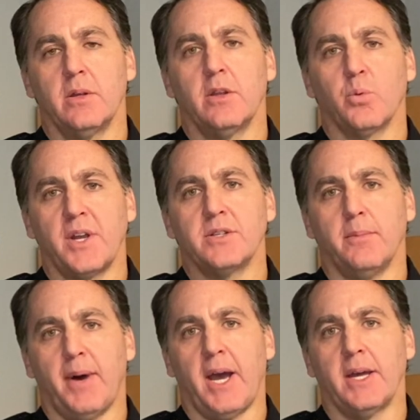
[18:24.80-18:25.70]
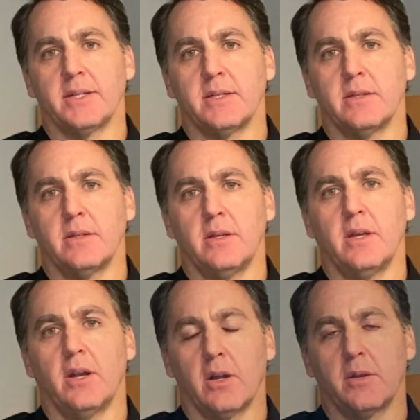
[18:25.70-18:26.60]
the racial bias
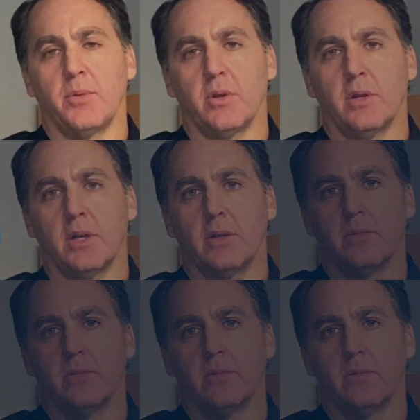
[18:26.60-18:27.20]
in our community.